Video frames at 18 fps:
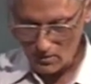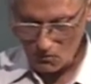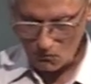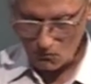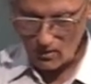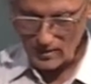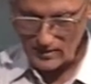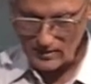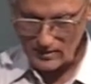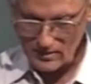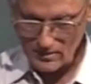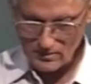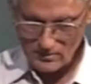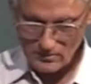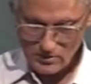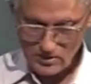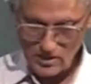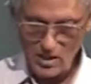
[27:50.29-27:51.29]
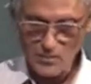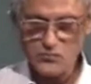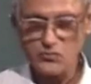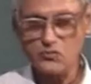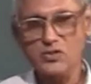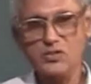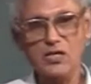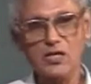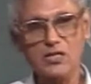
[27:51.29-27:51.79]
what are the terms
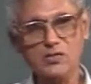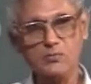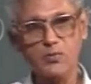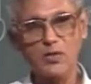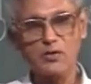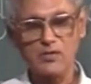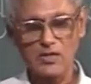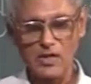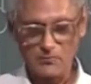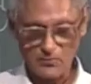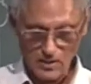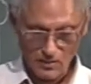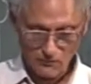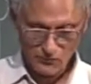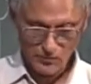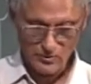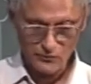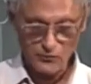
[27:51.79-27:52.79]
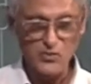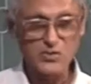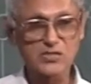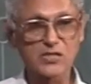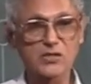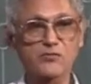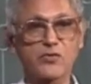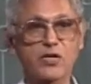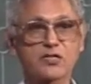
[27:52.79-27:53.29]
which correspond come from the
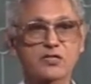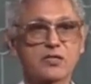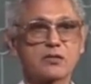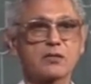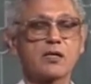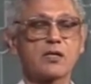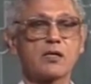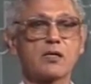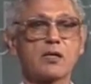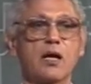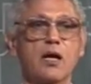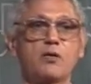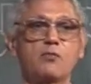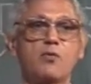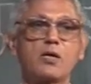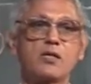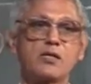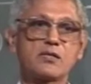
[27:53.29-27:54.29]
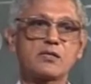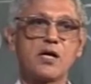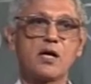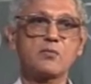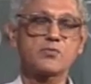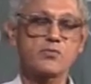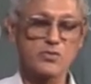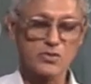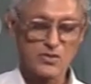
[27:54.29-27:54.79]
forcing function and what are the
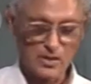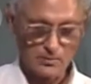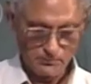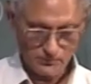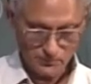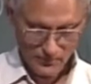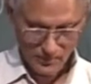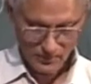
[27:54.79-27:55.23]
terms which come